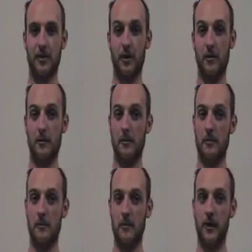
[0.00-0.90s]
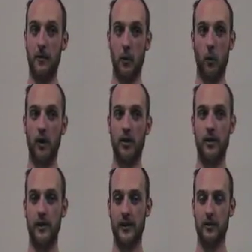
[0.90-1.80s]
The number one
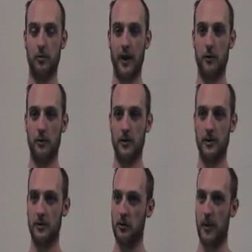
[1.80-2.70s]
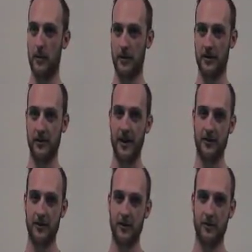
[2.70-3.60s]
thing is probably newspaper
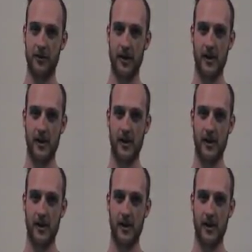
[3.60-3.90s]
design skills.